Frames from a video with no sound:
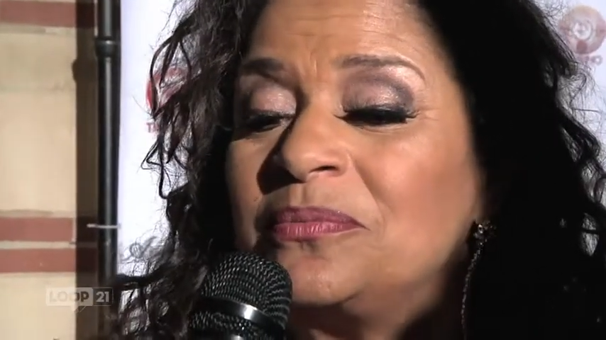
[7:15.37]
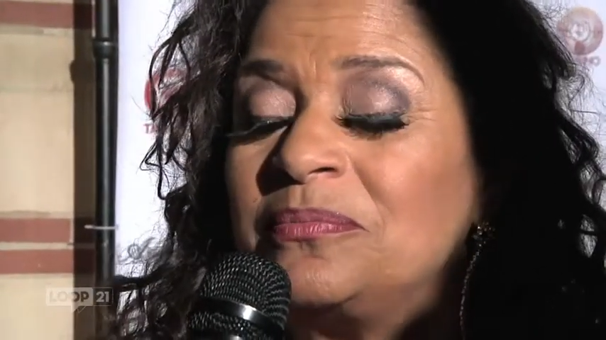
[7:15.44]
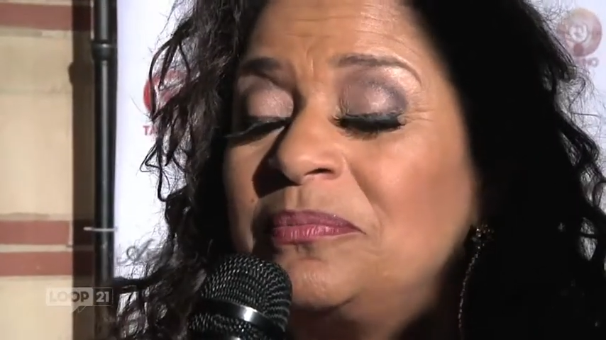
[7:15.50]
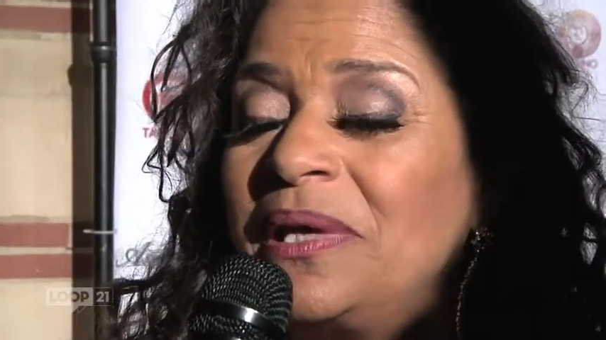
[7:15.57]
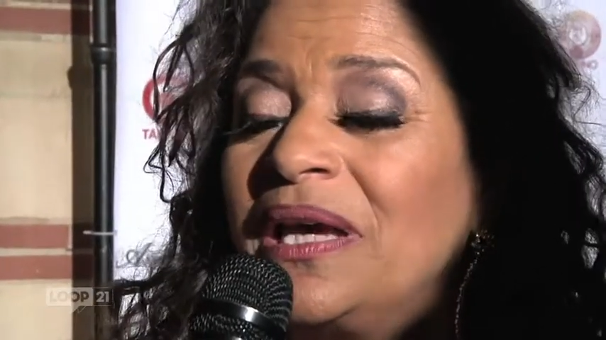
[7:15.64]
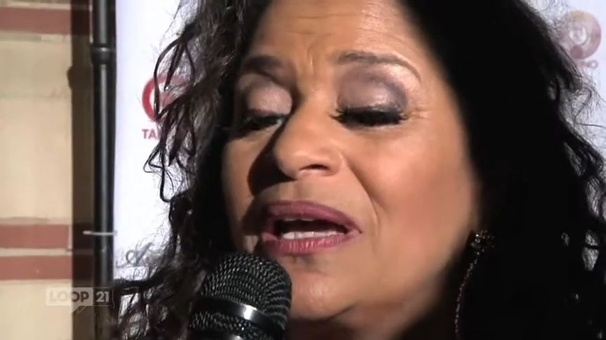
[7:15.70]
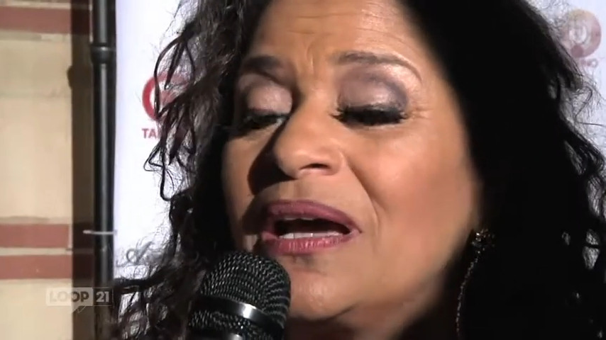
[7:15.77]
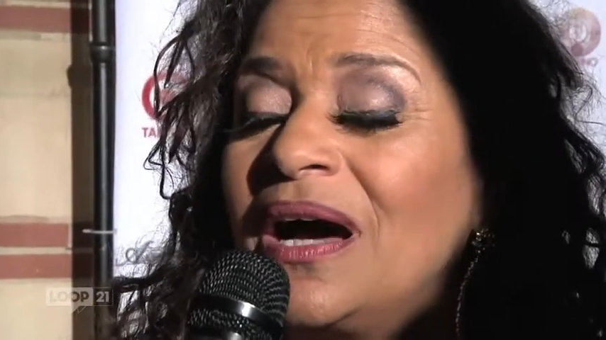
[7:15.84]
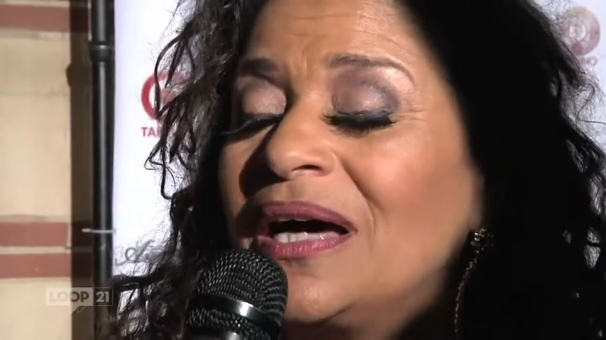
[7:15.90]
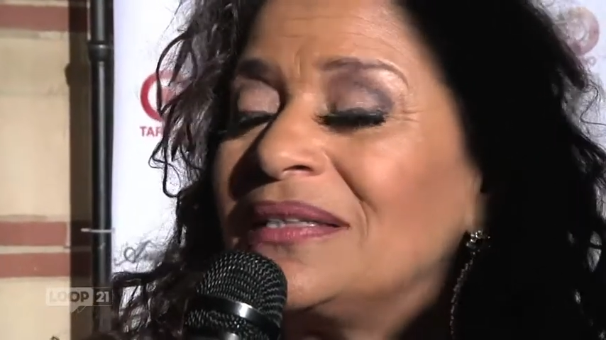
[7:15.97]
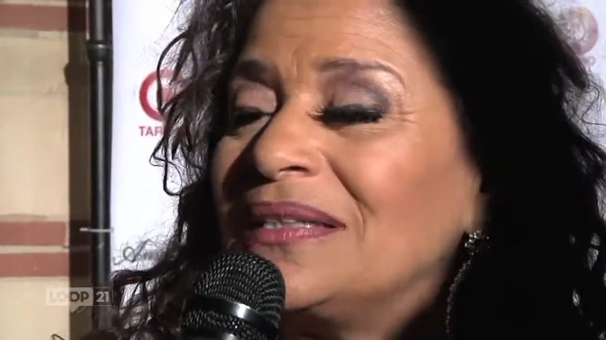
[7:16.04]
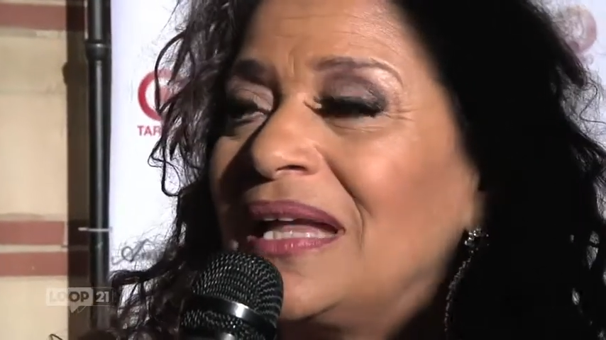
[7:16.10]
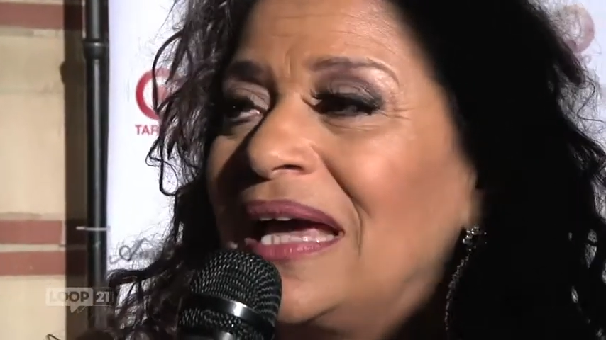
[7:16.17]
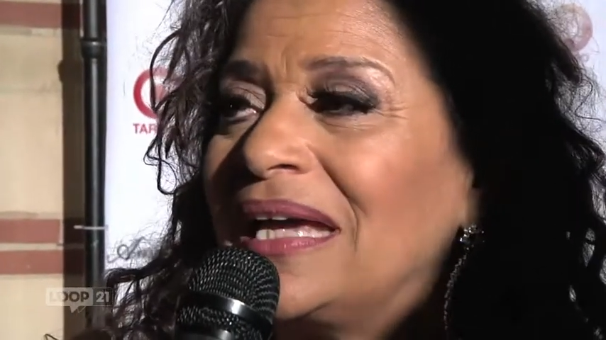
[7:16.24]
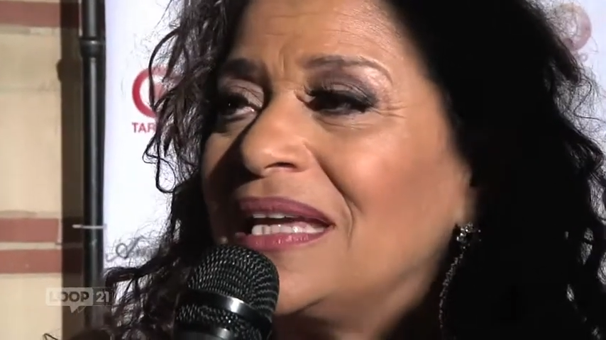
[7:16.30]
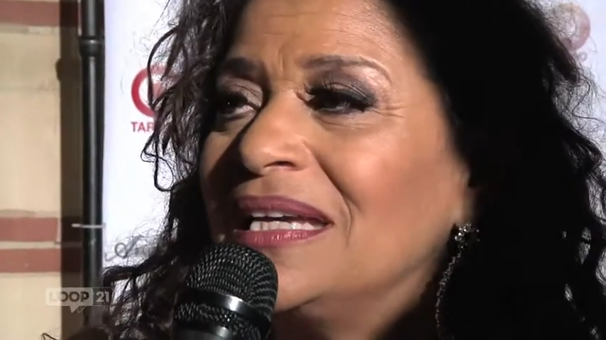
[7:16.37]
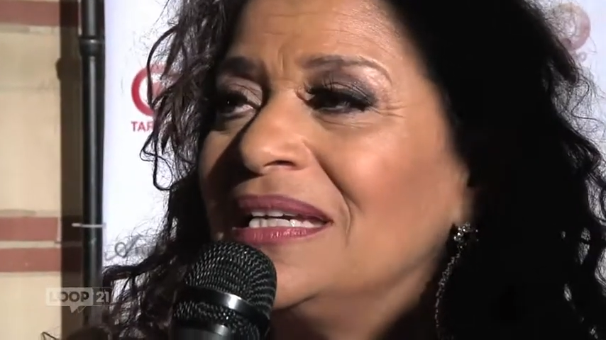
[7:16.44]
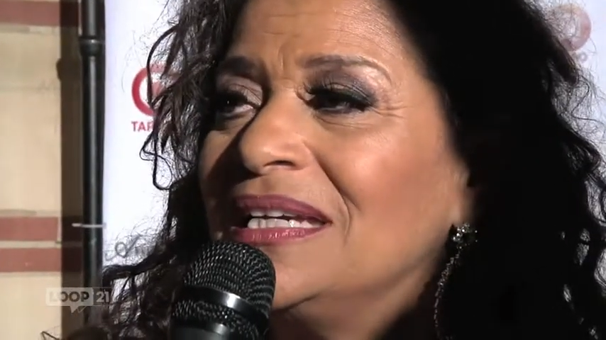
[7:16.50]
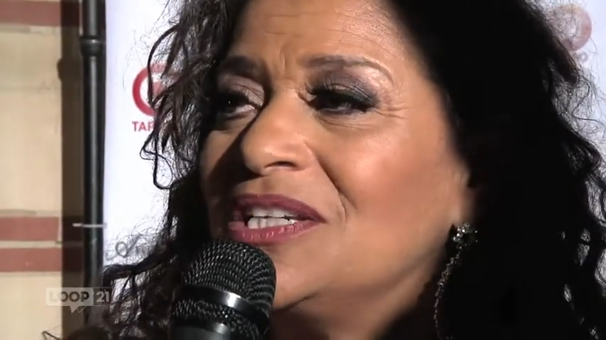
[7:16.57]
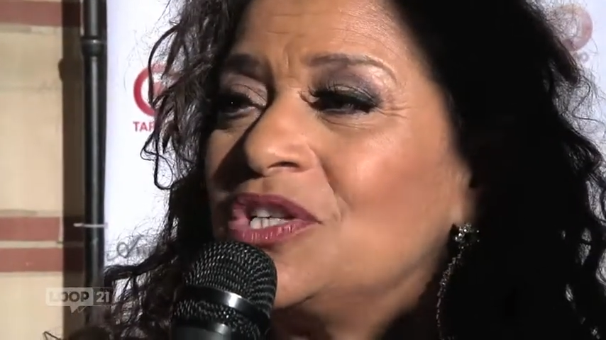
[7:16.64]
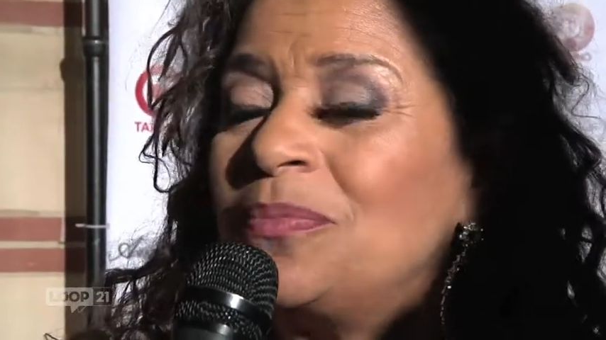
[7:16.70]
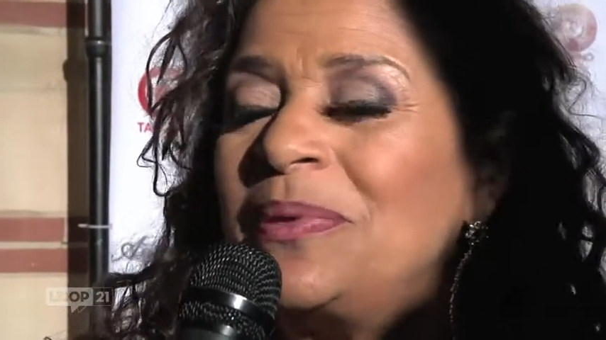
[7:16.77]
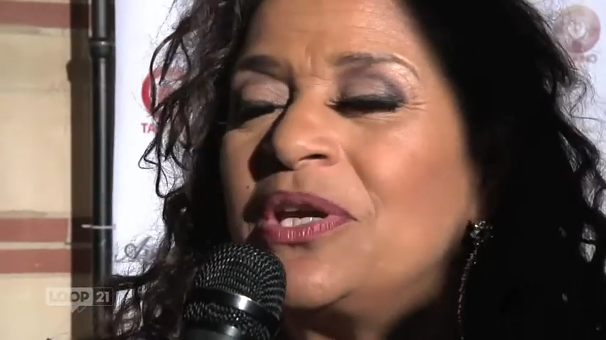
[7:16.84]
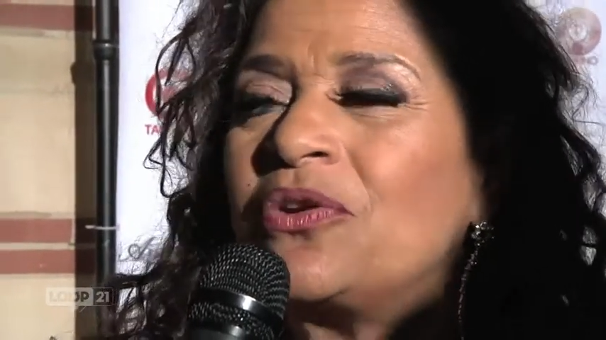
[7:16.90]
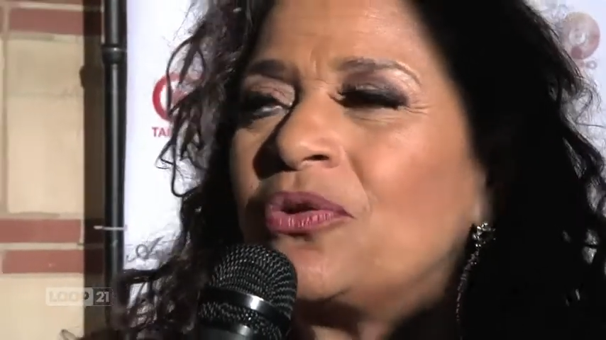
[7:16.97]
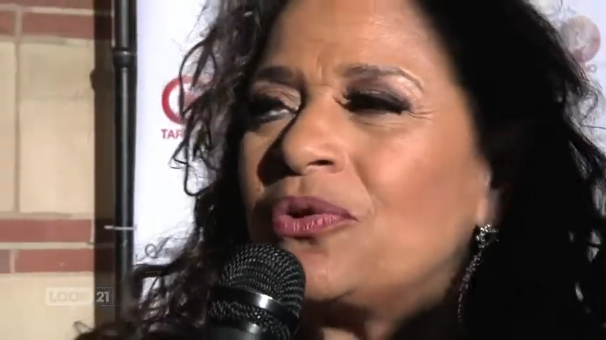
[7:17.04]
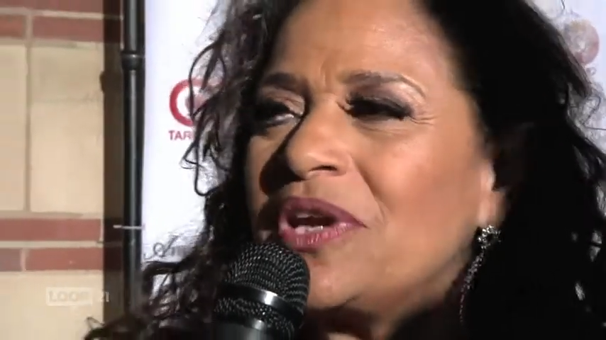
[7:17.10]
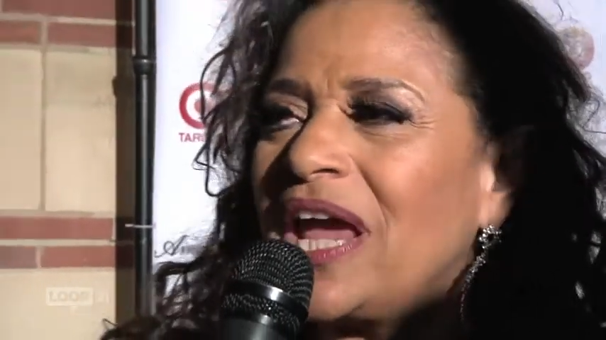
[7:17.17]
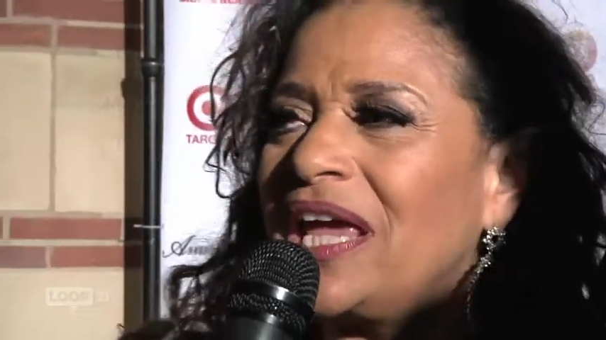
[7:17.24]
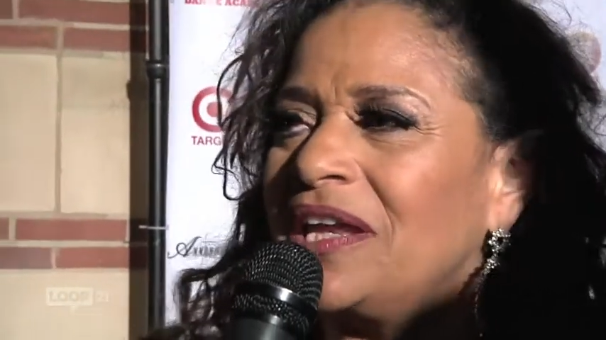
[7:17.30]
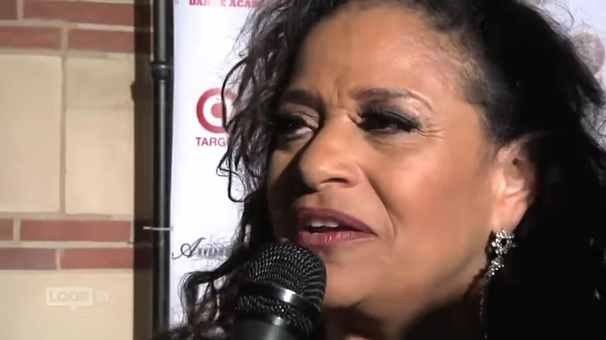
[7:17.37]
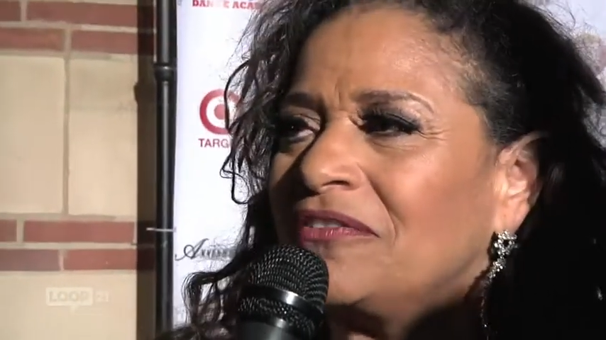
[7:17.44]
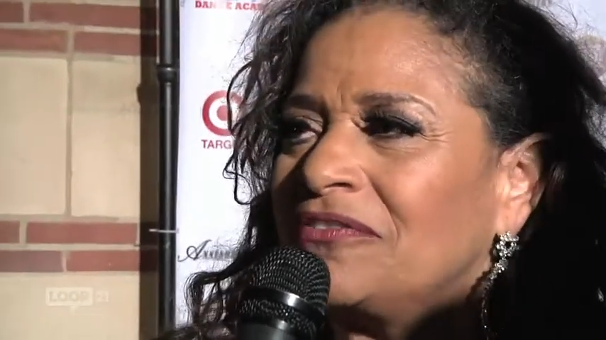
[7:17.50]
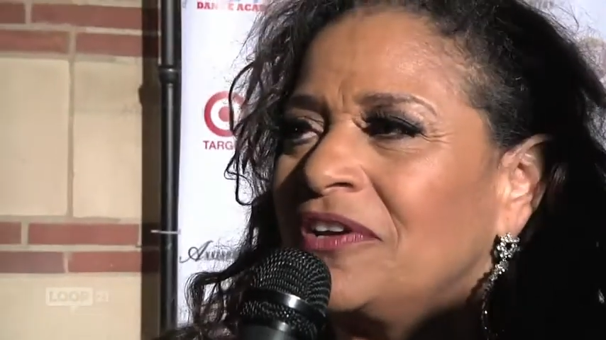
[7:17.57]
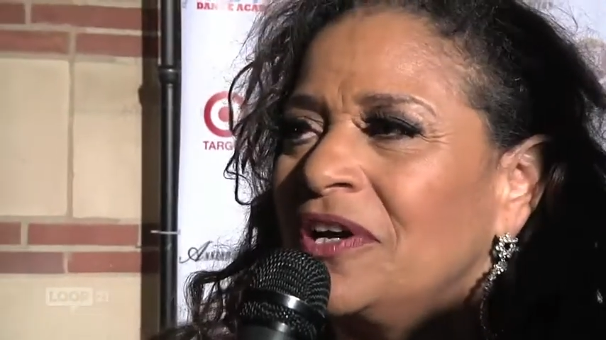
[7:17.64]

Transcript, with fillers: being godlike to be creative.